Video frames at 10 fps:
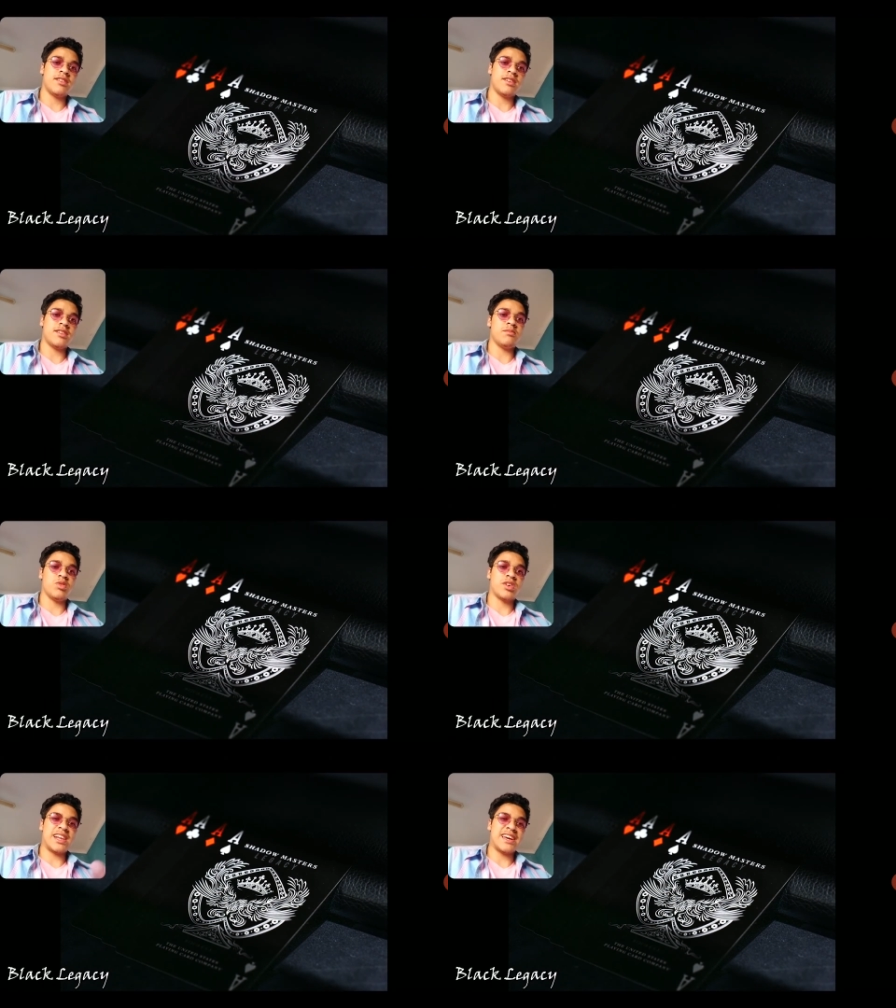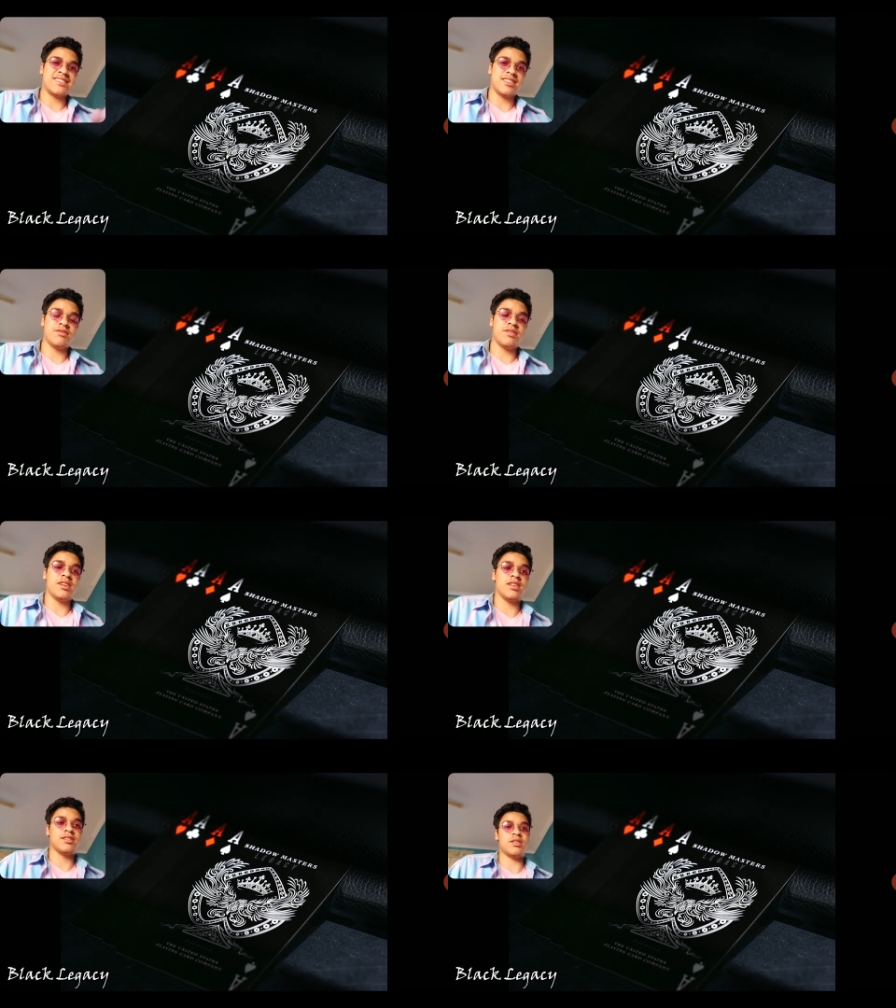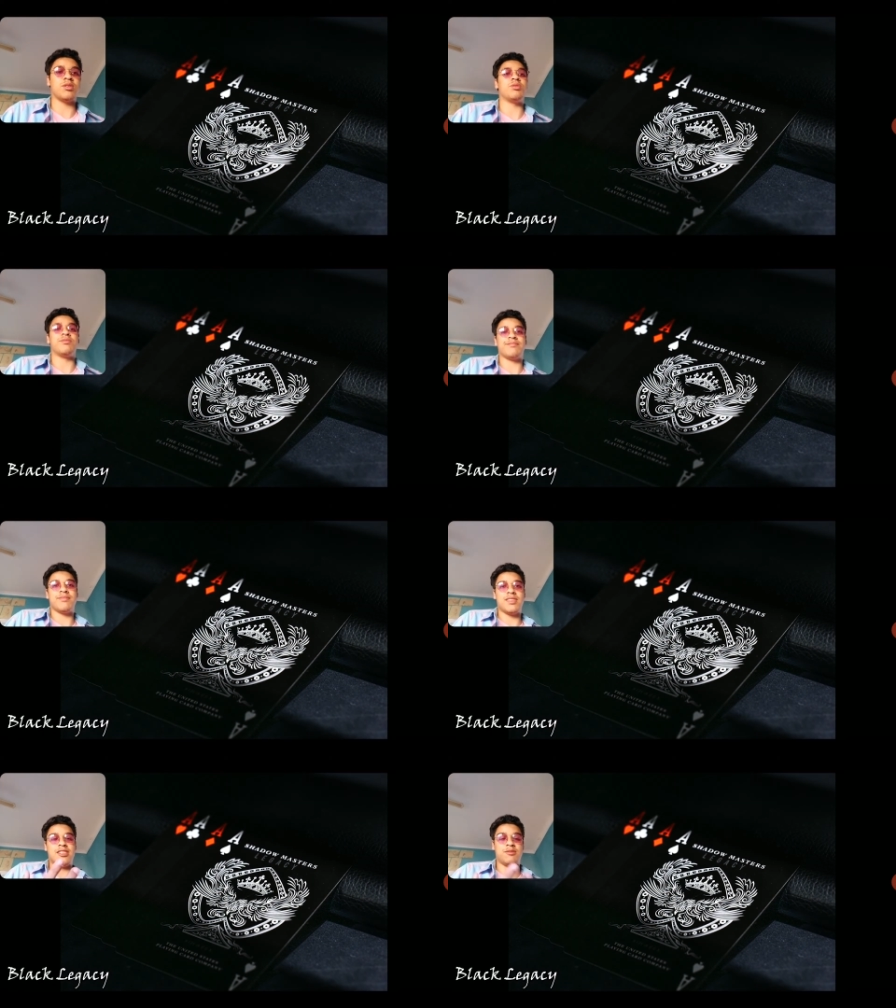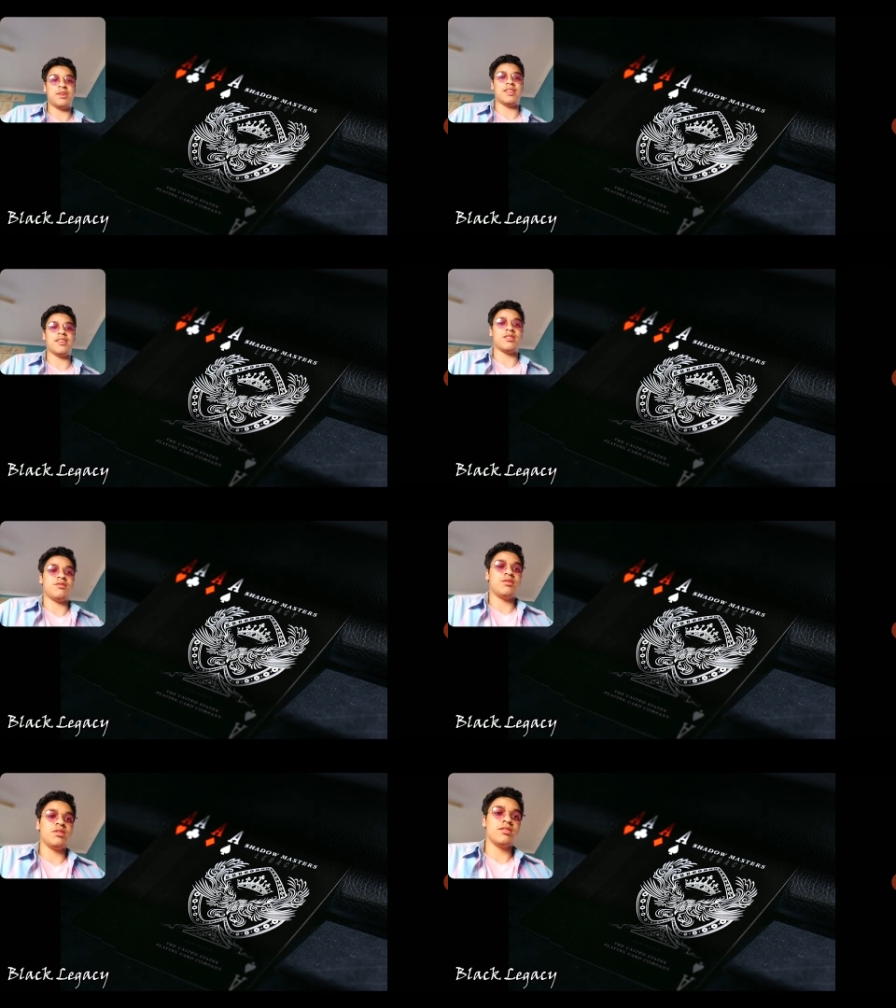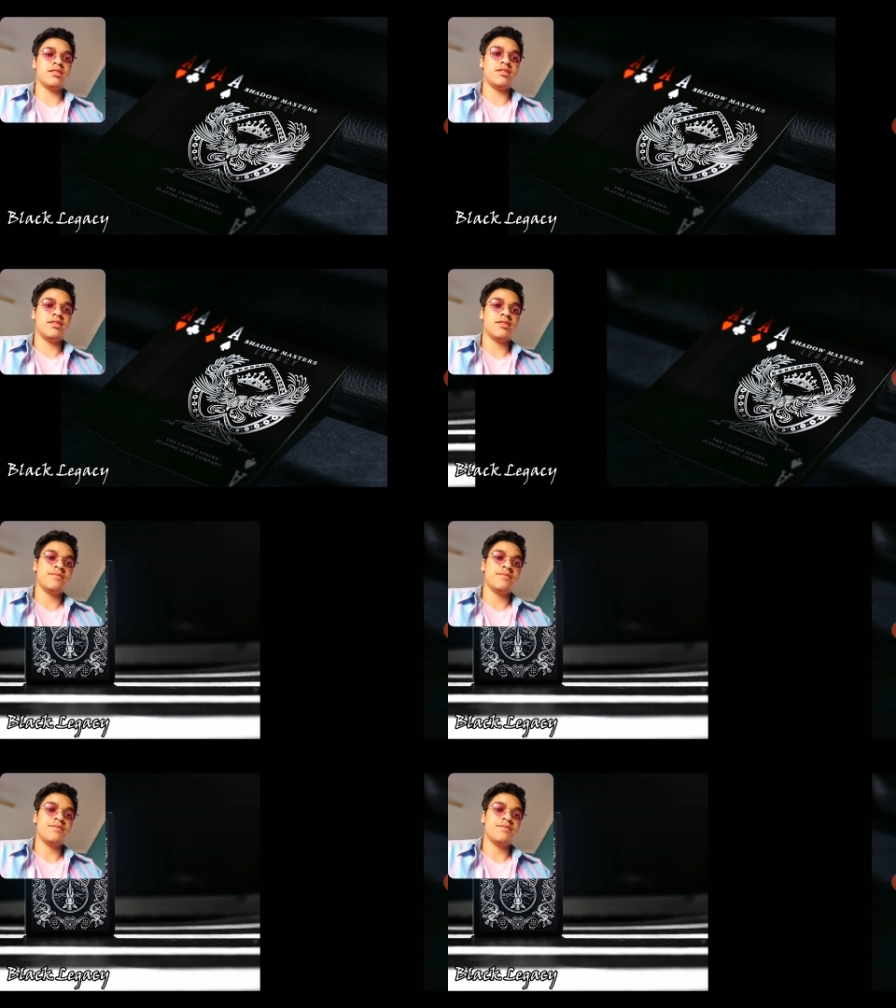and a more classic feel, so these beat out the Fultons.